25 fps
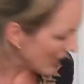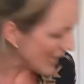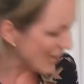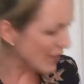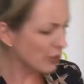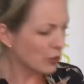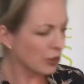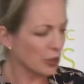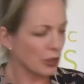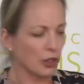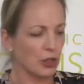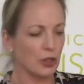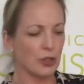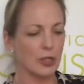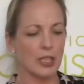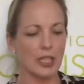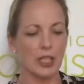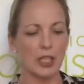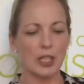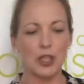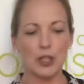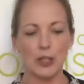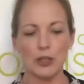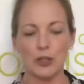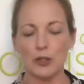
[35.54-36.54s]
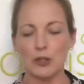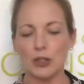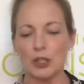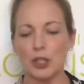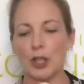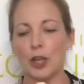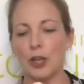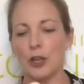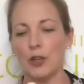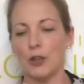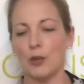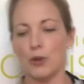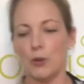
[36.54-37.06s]
introducing you
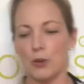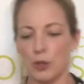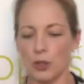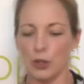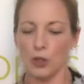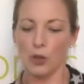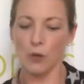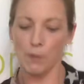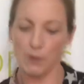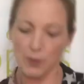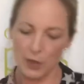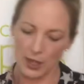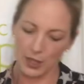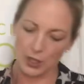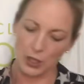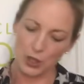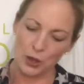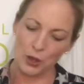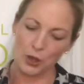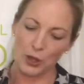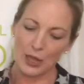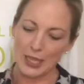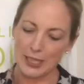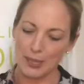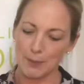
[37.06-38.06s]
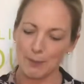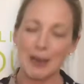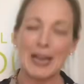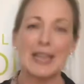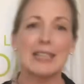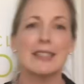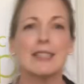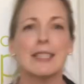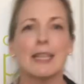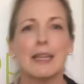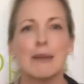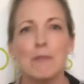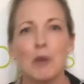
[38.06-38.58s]
to this
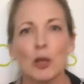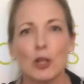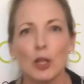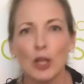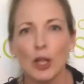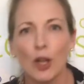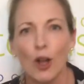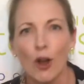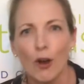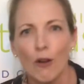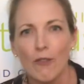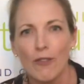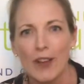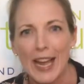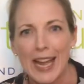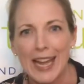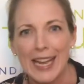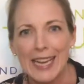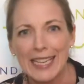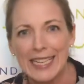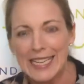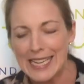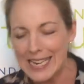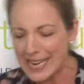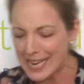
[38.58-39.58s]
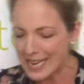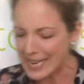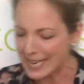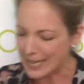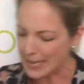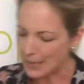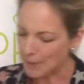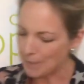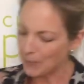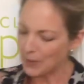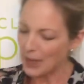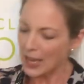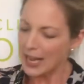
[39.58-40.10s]
plastic model of a
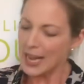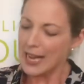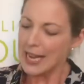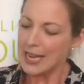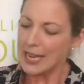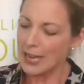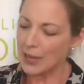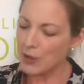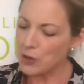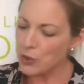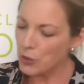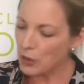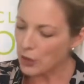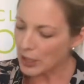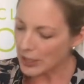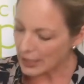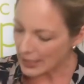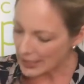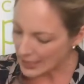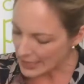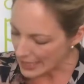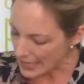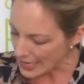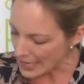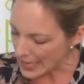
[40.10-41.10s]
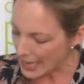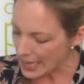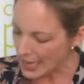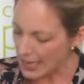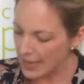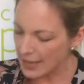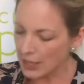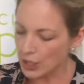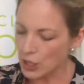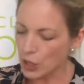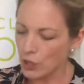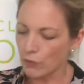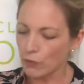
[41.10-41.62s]
knee. Now you can see here
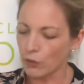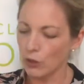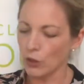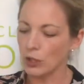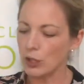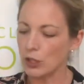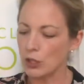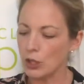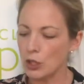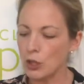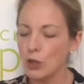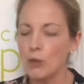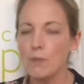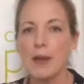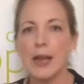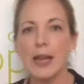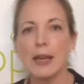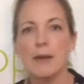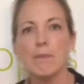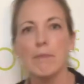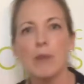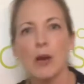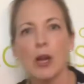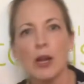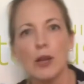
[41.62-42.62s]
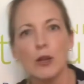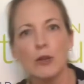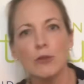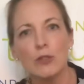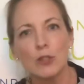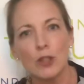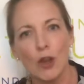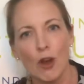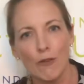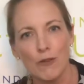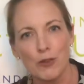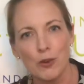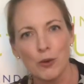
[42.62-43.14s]
that you've got the 2 main
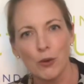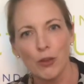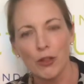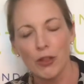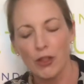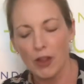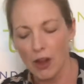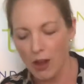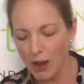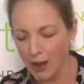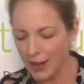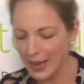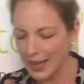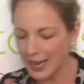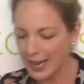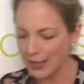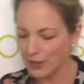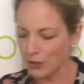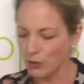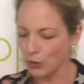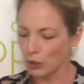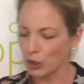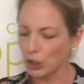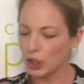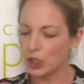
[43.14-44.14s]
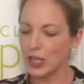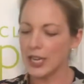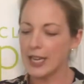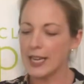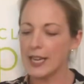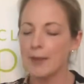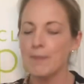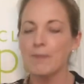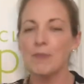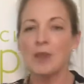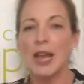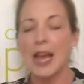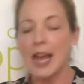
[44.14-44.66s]
bones of your thigh and your
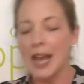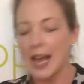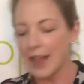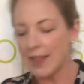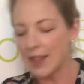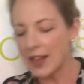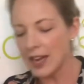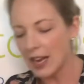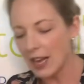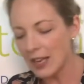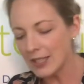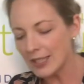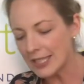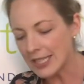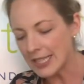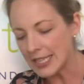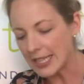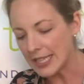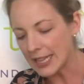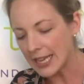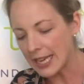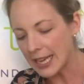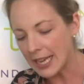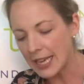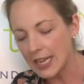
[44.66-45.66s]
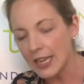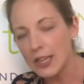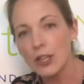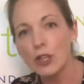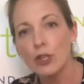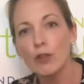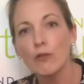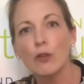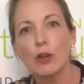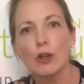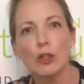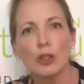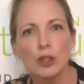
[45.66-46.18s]
shin, and then underneath here
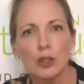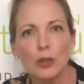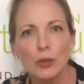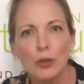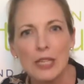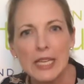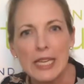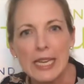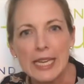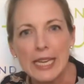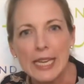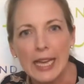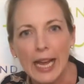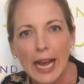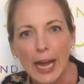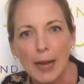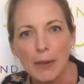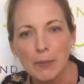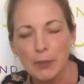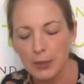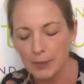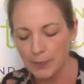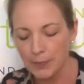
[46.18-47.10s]
you've got your kneecap.